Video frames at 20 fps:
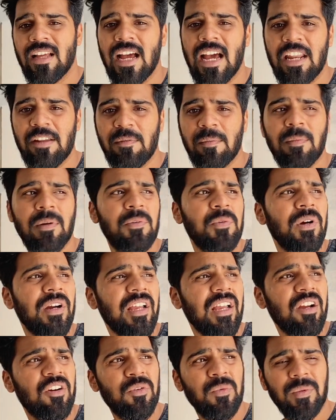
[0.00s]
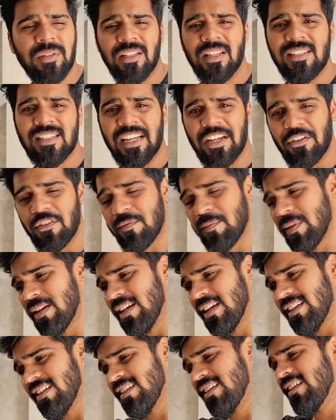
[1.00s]
I remember working out with this equipment
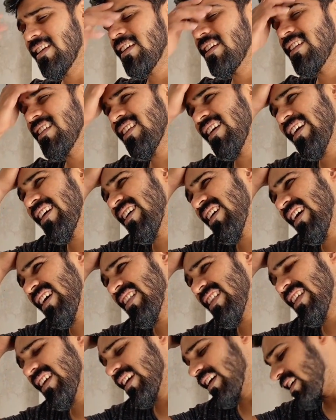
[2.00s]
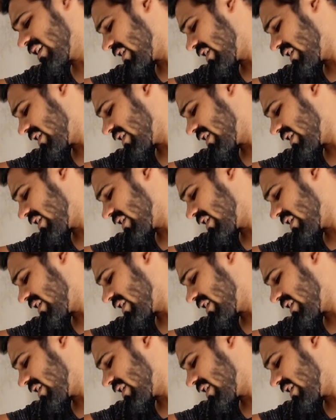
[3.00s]
literally like I think